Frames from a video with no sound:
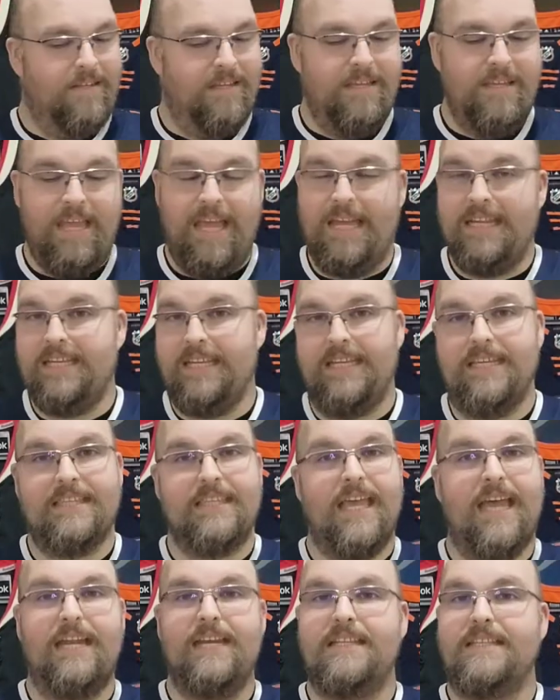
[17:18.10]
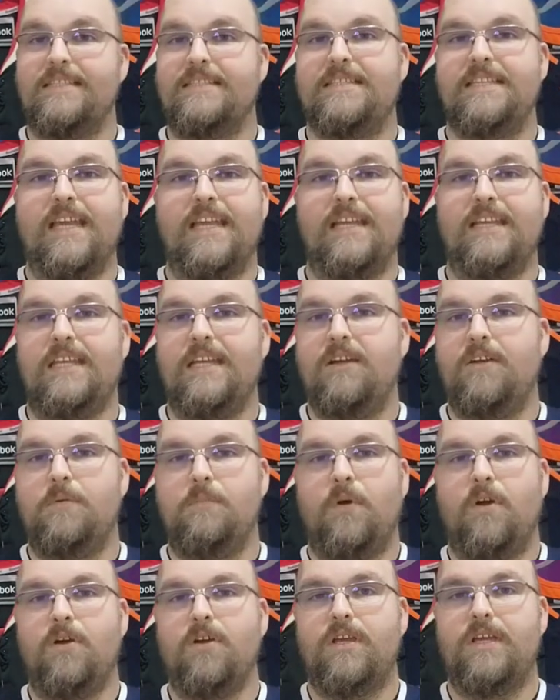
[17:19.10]
Had to get that in the secondary
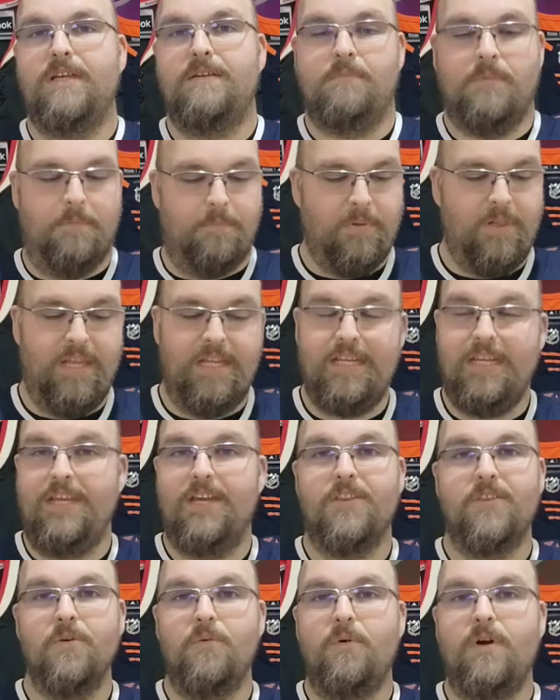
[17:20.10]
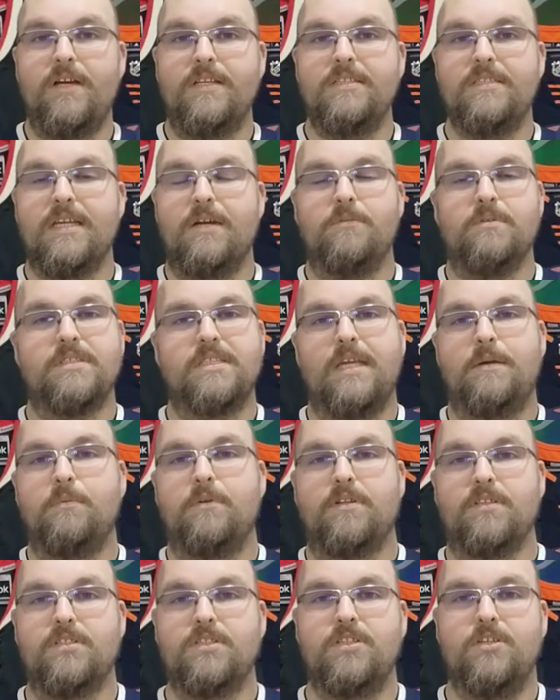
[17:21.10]
market, but plenty other ones I was able
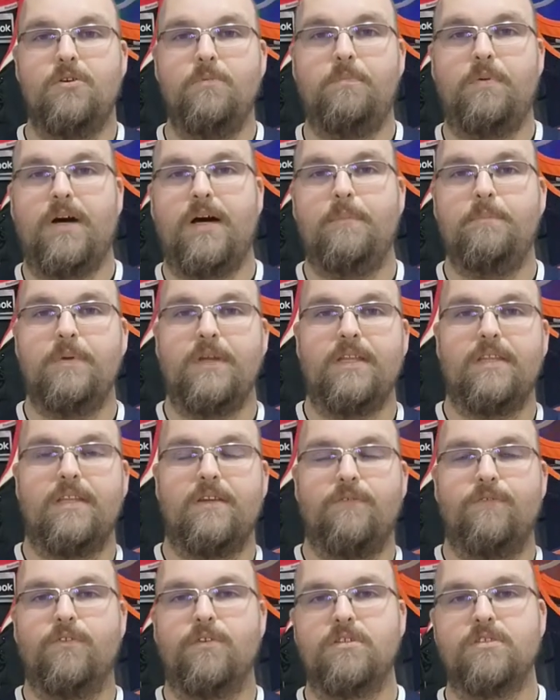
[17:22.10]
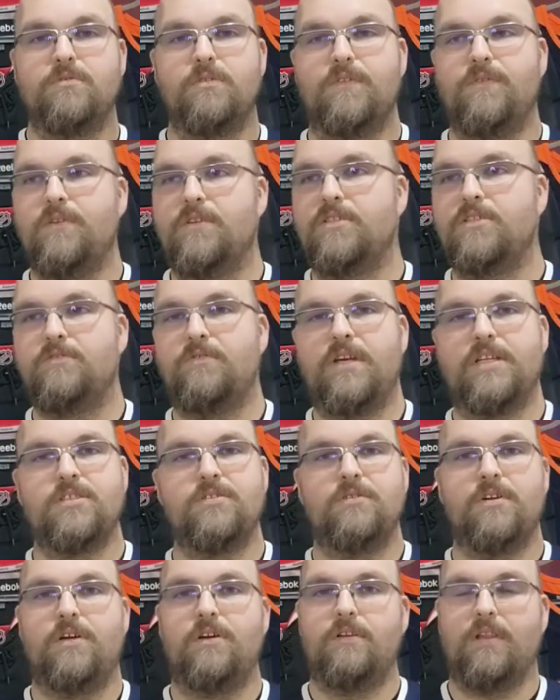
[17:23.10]
to scoop up in the first reverse
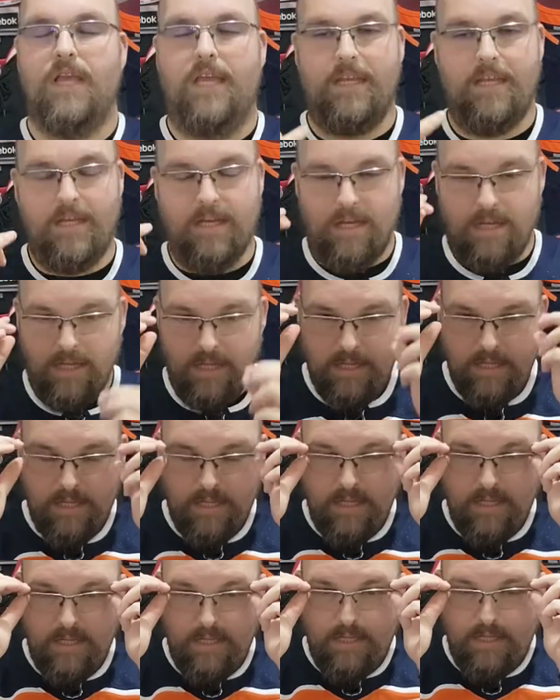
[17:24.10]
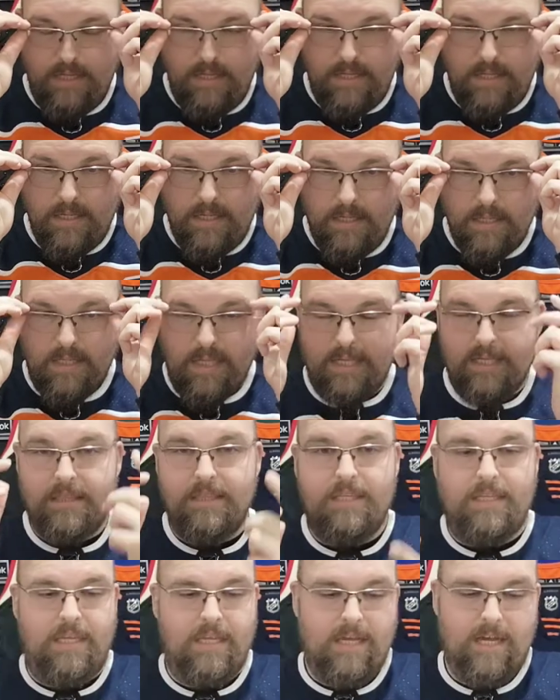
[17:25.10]
retro, like uh, like
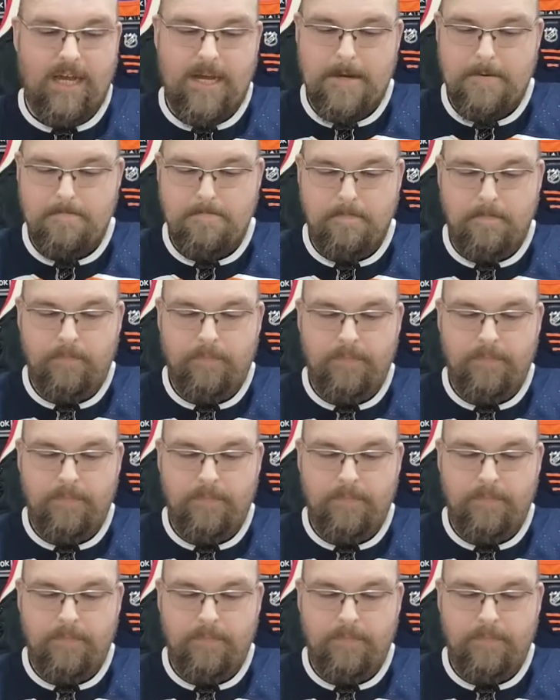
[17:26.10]
the um,